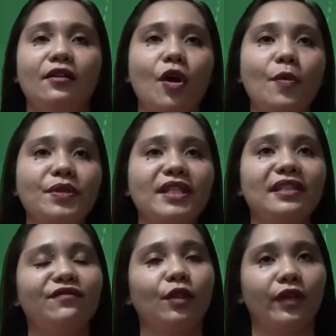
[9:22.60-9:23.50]

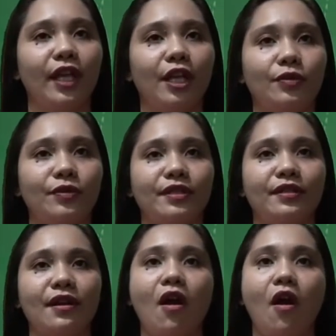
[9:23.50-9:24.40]
Composite
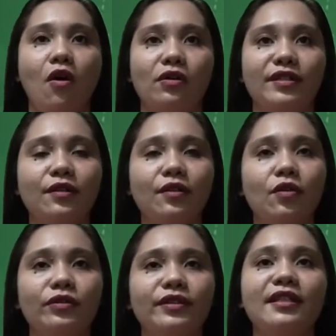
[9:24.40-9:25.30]
volcanoes, also
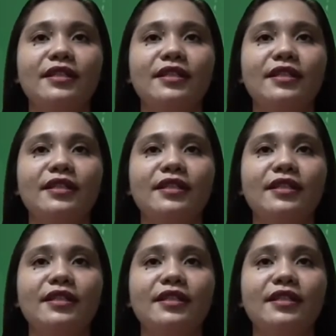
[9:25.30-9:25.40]
called